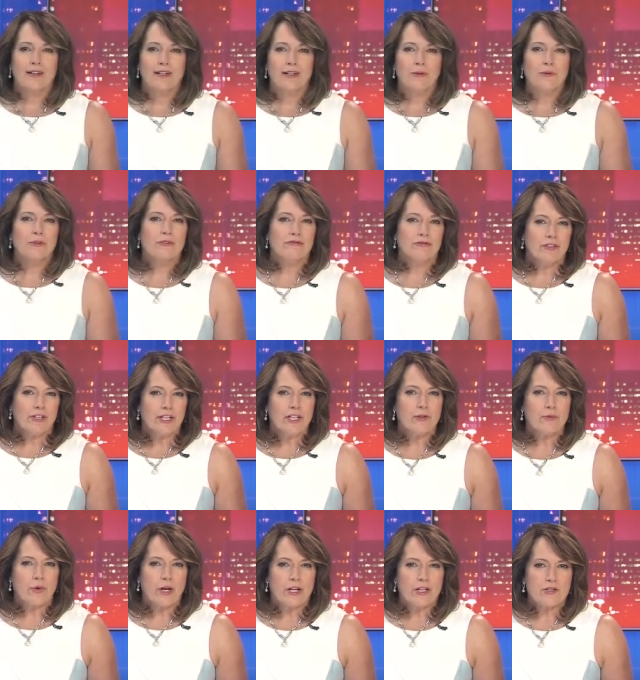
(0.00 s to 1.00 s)
When
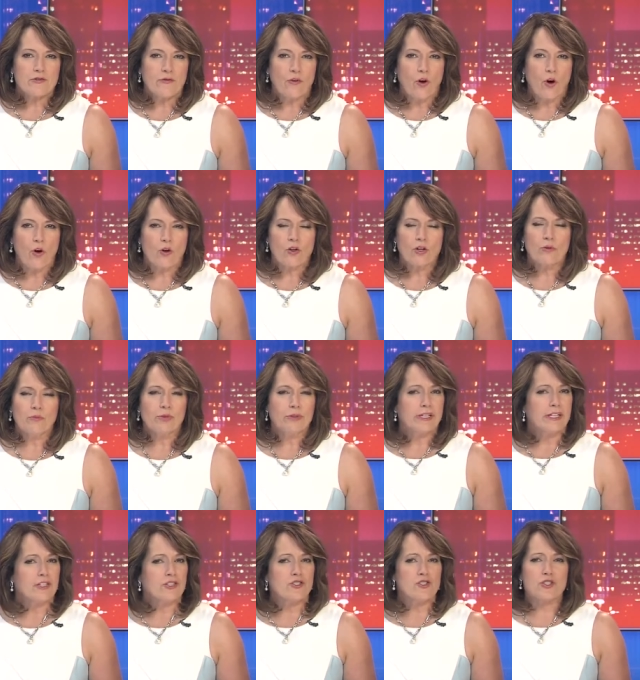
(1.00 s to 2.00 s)
flooding rains fall,
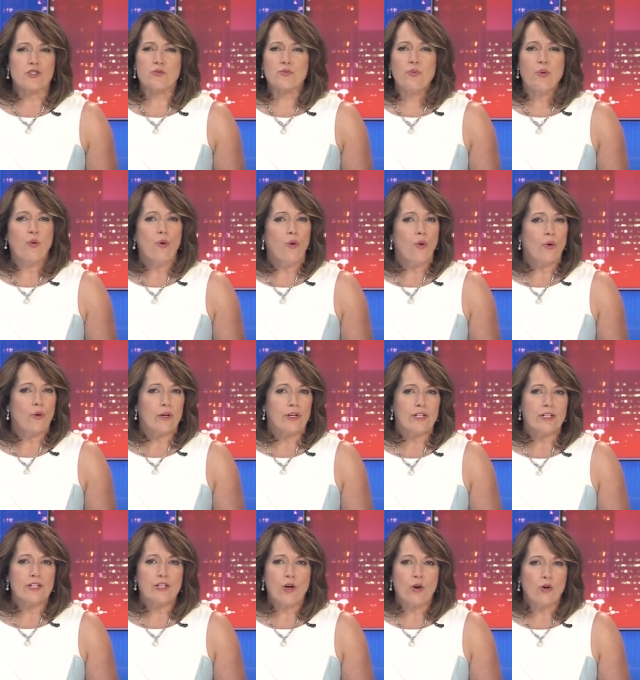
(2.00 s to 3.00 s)
complaints just pour
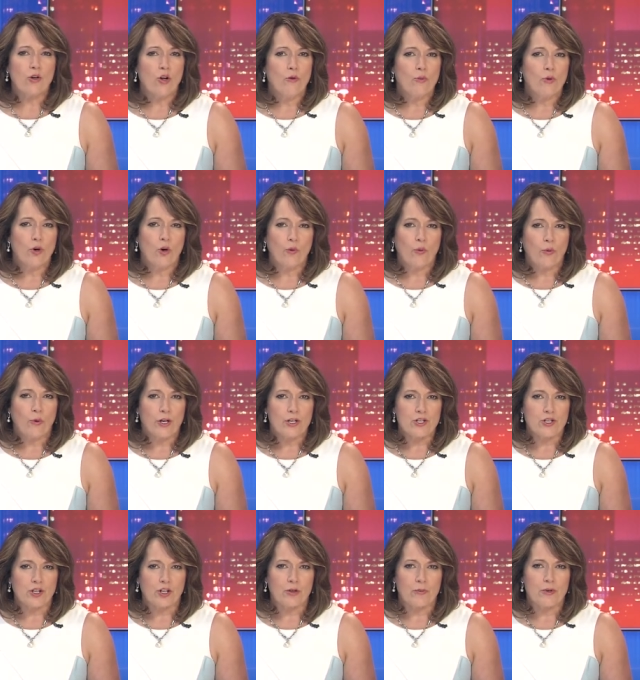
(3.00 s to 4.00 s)
into the Oklahoma
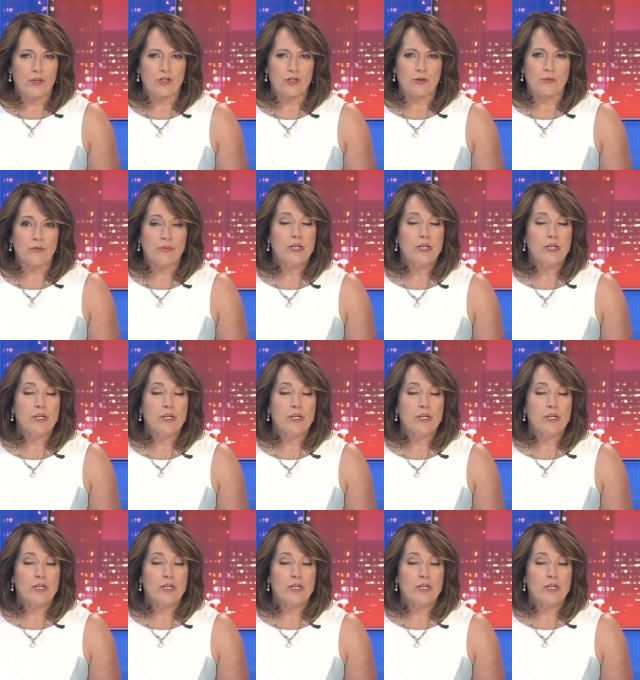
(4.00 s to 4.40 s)
Corporation Commission.